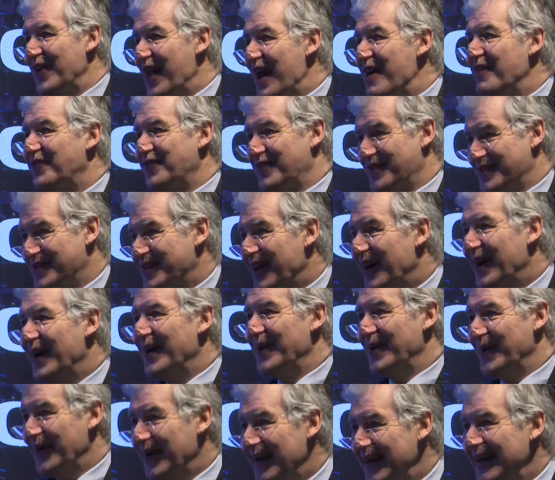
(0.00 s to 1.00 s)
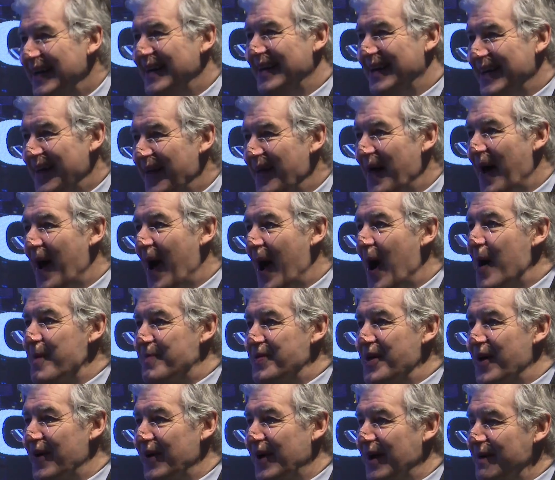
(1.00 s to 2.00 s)
left, so I
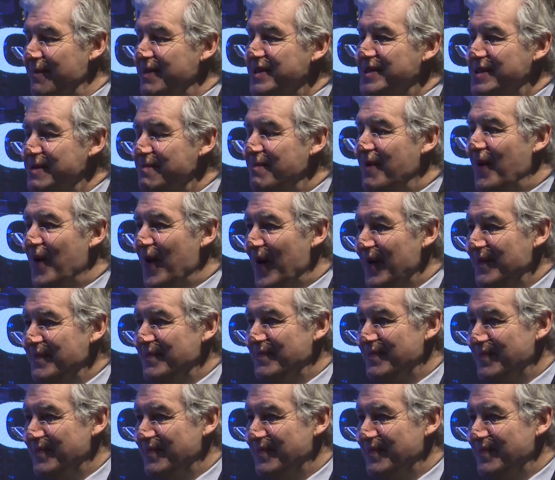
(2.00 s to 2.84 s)
hope there are going to be some more.